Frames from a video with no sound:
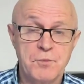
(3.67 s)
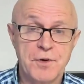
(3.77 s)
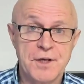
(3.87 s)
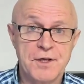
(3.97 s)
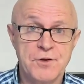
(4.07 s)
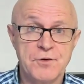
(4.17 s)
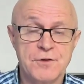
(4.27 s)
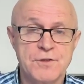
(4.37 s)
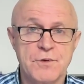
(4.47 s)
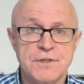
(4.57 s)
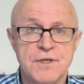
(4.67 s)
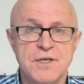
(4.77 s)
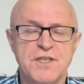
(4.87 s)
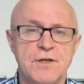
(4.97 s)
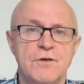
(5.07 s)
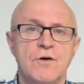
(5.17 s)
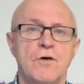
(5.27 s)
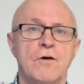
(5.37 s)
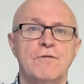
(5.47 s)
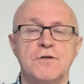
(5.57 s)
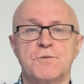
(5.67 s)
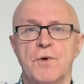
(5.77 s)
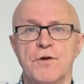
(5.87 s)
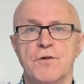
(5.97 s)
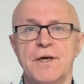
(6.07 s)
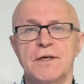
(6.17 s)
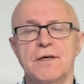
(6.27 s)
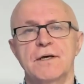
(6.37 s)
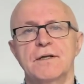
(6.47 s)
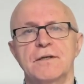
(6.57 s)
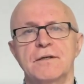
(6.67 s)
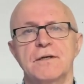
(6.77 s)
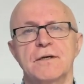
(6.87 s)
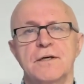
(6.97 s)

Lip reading: bringing you this week's edition of Hotspot of the Week, and